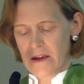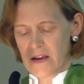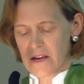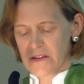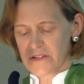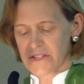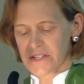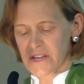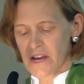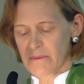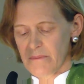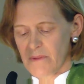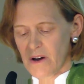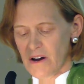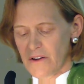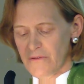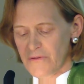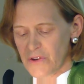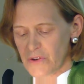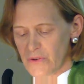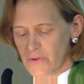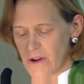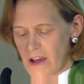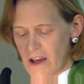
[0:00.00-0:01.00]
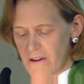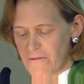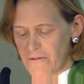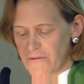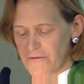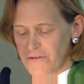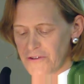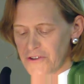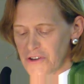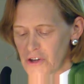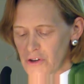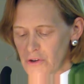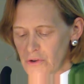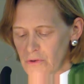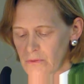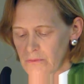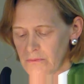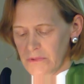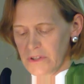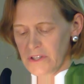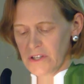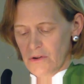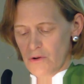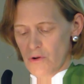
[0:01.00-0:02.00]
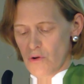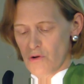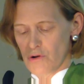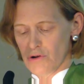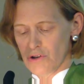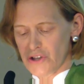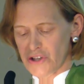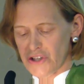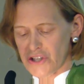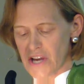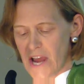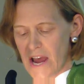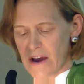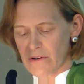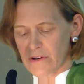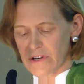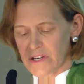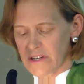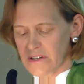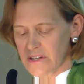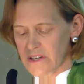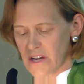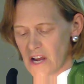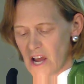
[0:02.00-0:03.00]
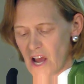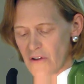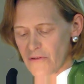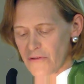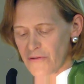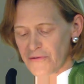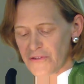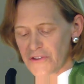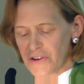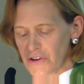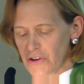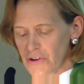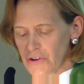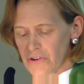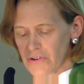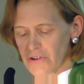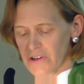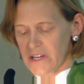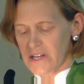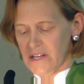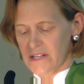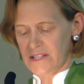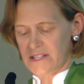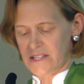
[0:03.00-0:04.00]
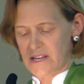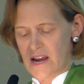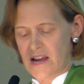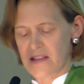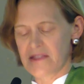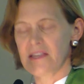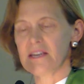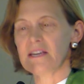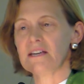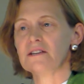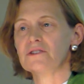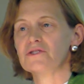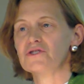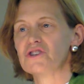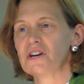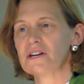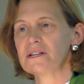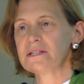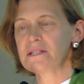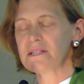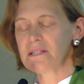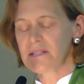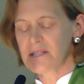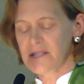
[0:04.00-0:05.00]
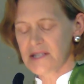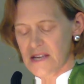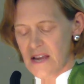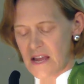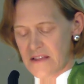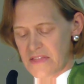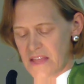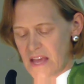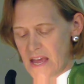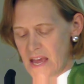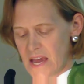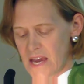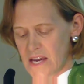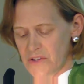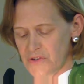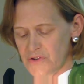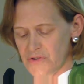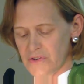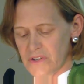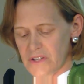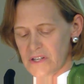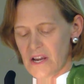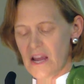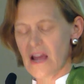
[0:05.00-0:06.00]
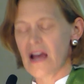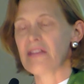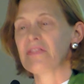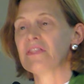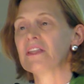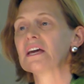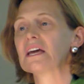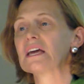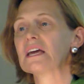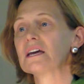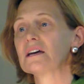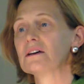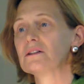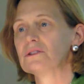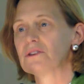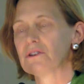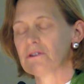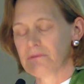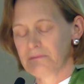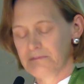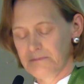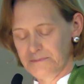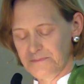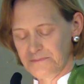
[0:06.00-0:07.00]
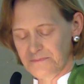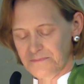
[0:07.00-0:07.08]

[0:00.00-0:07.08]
Some of you have fumed or shouted, furious at the injustice and the hatred and the killer.